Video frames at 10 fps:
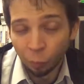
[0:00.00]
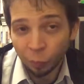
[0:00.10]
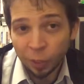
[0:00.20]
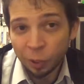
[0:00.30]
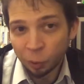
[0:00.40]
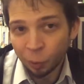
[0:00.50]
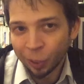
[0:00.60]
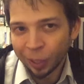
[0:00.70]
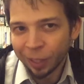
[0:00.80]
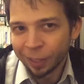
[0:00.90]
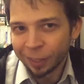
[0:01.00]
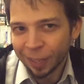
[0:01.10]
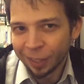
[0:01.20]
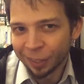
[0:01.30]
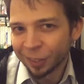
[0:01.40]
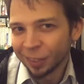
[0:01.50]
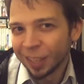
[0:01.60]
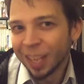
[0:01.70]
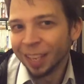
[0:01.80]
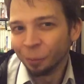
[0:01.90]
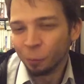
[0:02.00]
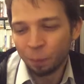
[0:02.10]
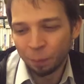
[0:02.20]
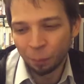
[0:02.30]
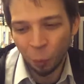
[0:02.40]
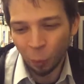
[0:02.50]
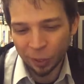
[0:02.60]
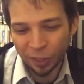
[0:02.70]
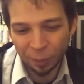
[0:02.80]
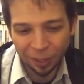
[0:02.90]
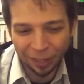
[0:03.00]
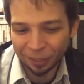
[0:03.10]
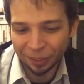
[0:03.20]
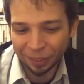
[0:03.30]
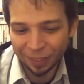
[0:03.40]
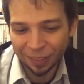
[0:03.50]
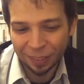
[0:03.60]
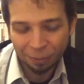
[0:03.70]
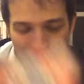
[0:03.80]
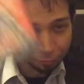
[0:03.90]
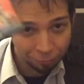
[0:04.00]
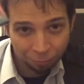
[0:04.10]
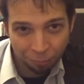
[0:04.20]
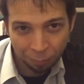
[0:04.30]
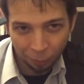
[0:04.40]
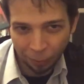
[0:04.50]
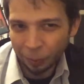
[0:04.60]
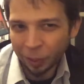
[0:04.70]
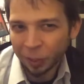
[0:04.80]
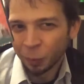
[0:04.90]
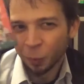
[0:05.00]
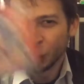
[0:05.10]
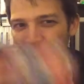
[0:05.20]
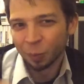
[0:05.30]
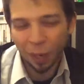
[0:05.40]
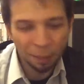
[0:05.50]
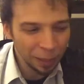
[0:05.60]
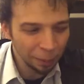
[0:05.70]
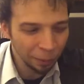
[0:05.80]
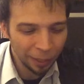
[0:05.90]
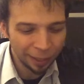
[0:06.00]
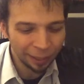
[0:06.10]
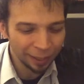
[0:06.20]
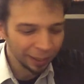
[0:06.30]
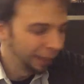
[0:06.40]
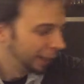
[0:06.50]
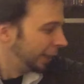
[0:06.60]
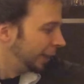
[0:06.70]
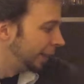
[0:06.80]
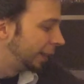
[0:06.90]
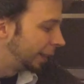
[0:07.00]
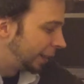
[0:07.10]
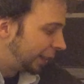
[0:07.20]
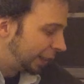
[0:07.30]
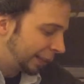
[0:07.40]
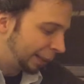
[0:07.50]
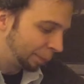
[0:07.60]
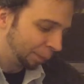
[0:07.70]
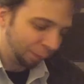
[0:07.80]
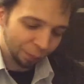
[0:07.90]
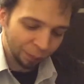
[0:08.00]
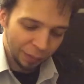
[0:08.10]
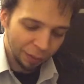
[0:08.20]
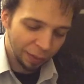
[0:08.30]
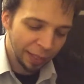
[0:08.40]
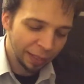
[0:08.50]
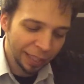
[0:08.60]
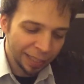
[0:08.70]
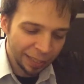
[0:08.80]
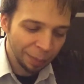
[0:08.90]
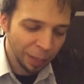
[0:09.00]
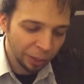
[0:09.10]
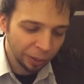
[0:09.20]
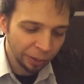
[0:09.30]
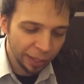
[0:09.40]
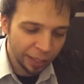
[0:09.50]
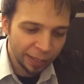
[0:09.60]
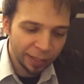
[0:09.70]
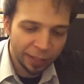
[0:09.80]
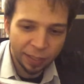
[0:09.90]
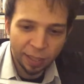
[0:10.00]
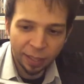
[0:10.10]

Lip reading: enjoy dense war simulations, Parodius Wars might be up your alley. And the last game here is